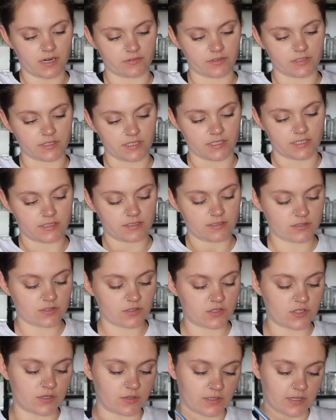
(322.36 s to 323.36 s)
not really.
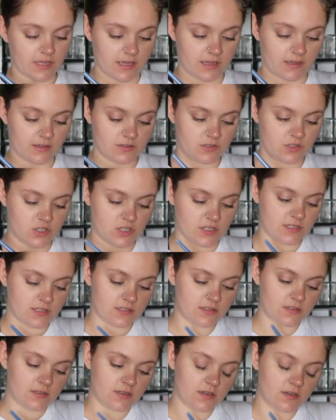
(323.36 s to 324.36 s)
So like,
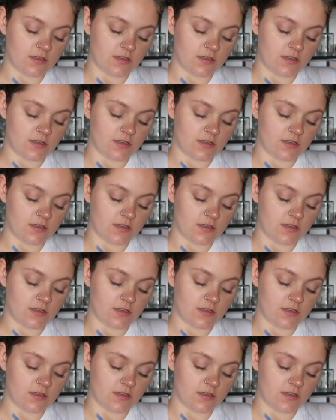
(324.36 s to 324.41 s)
just